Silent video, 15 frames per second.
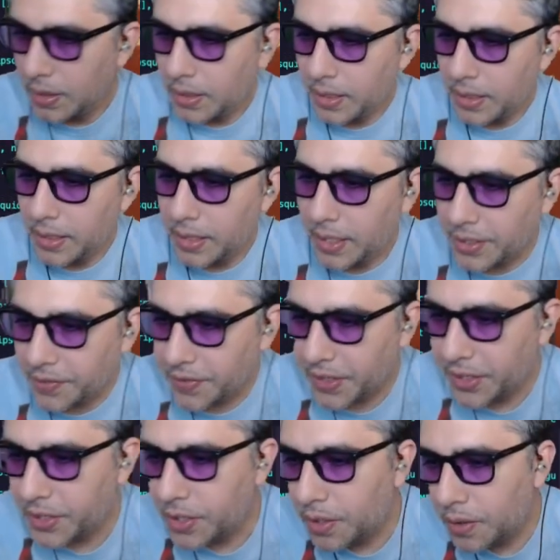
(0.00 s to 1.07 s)
How do you really
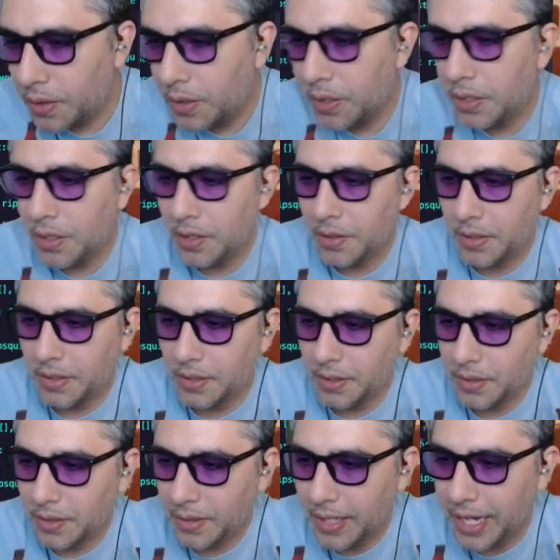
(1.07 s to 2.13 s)
know?
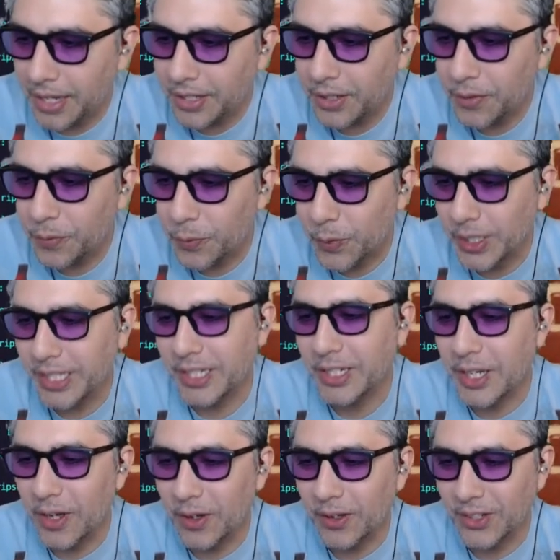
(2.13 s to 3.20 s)
How do you really
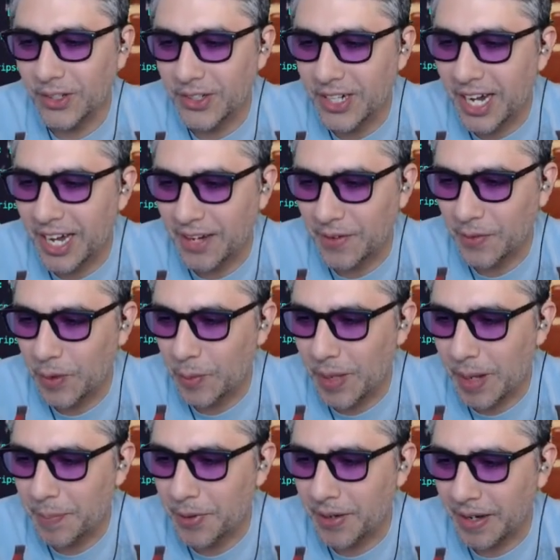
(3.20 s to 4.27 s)
know you're not a robot
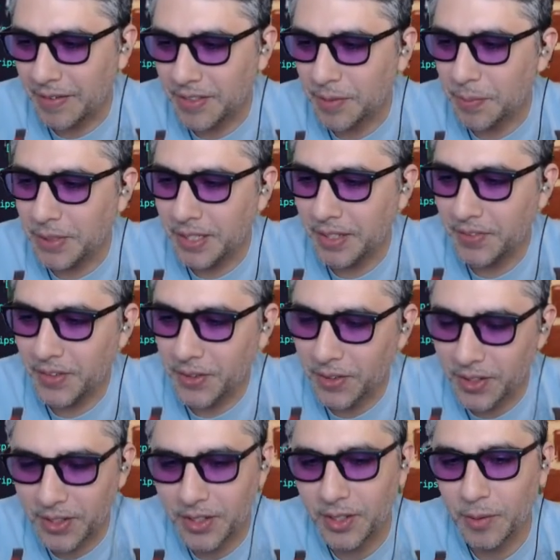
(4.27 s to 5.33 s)
programmed to believe you're a
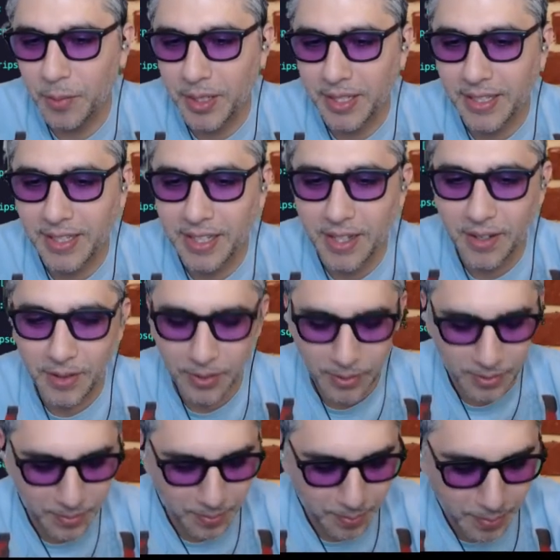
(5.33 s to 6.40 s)
human? Oh
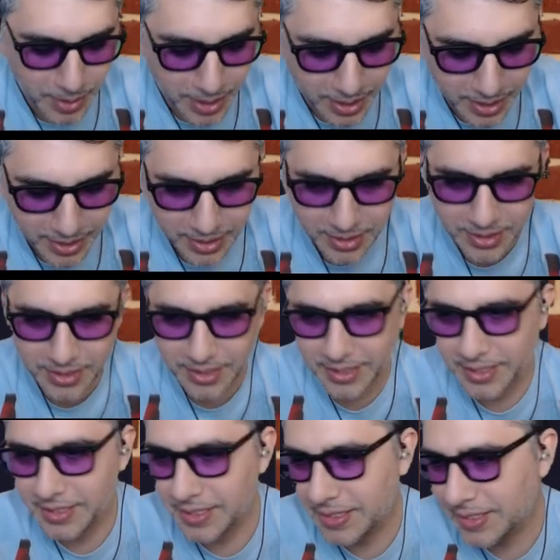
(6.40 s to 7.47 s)
my
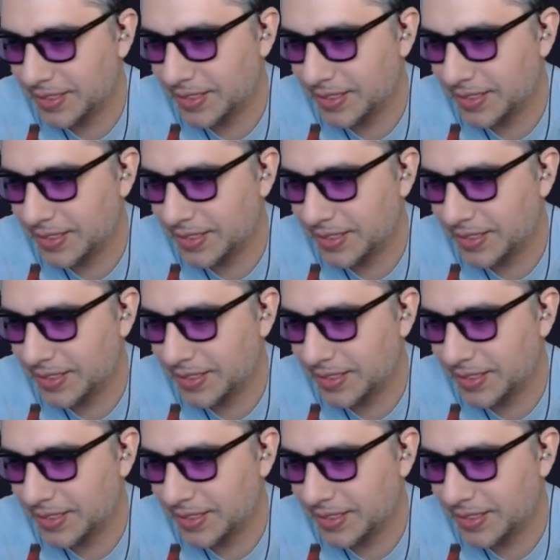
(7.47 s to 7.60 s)
goodness.